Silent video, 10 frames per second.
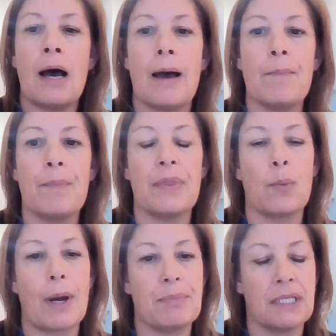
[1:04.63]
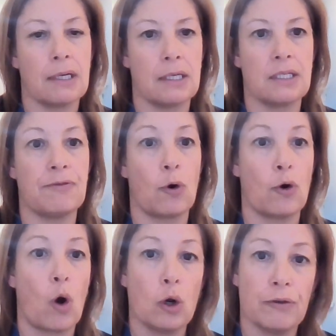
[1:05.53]
But the websites
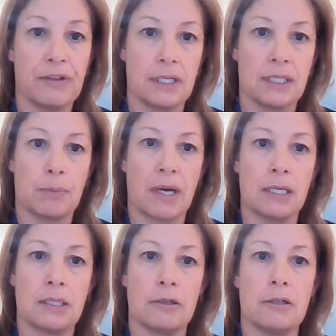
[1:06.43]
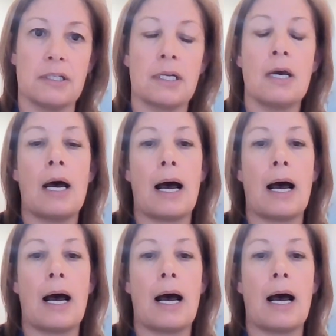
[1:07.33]
for all of these spacers